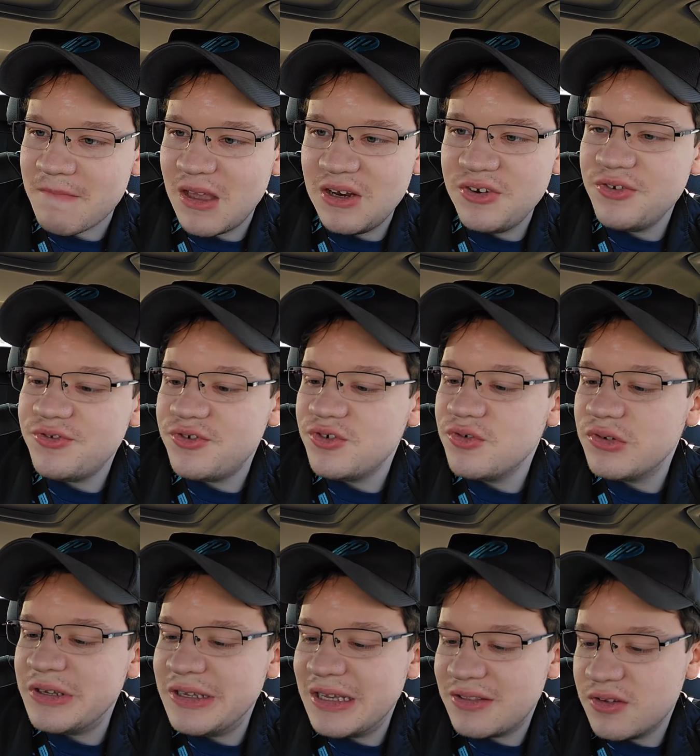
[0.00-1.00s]
and you too
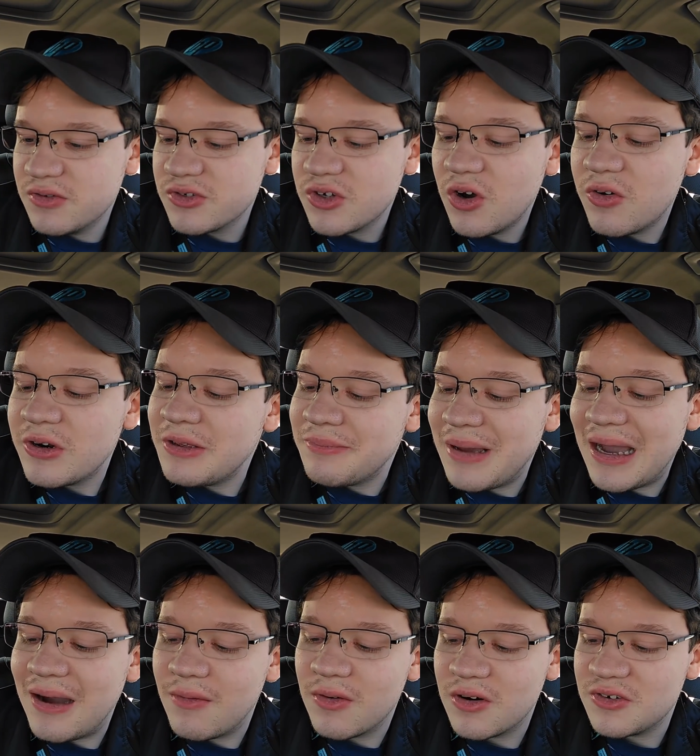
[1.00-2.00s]
can get those coating
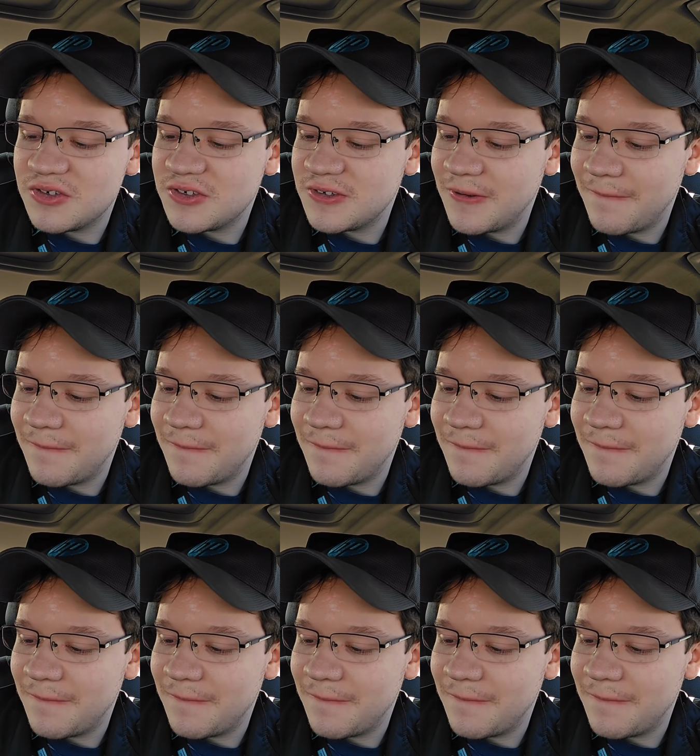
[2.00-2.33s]
powers.